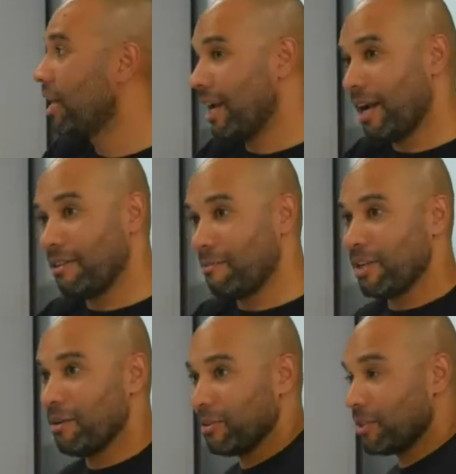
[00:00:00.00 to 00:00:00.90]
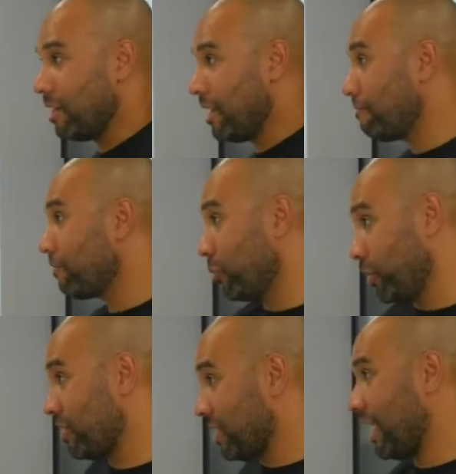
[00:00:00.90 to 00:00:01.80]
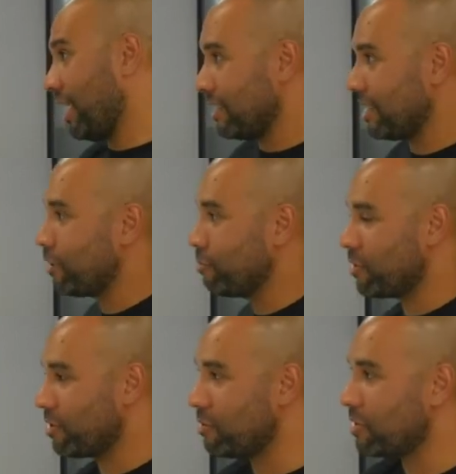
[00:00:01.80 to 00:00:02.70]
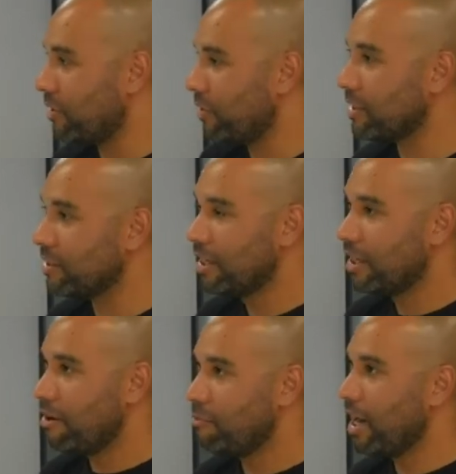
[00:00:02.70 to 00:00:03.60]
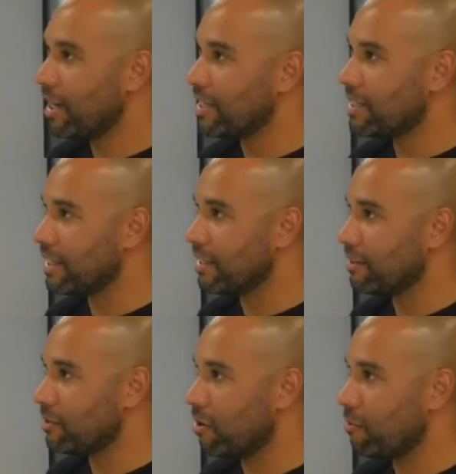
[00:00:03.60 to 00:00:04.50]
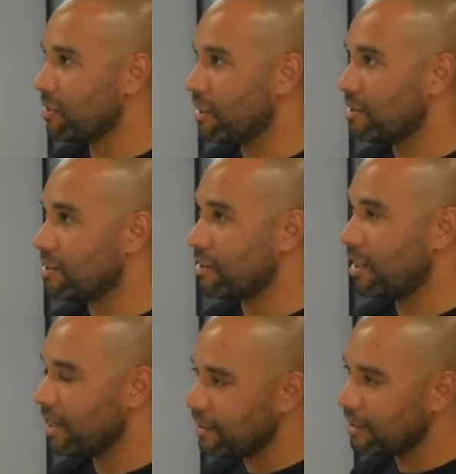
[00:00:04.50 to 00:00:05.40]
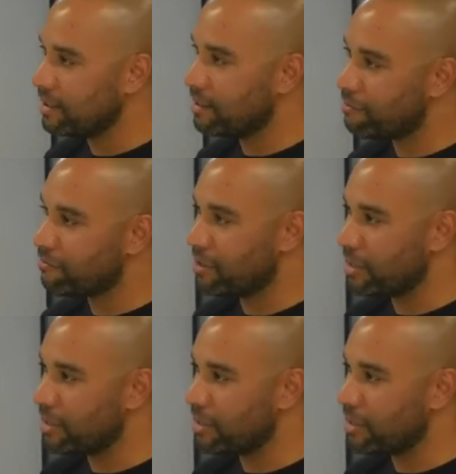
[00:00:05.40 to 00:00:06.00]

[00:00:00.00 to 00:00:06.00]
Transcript: and then be able to influence that as it comes through. So I think Marketing jobs are slightly different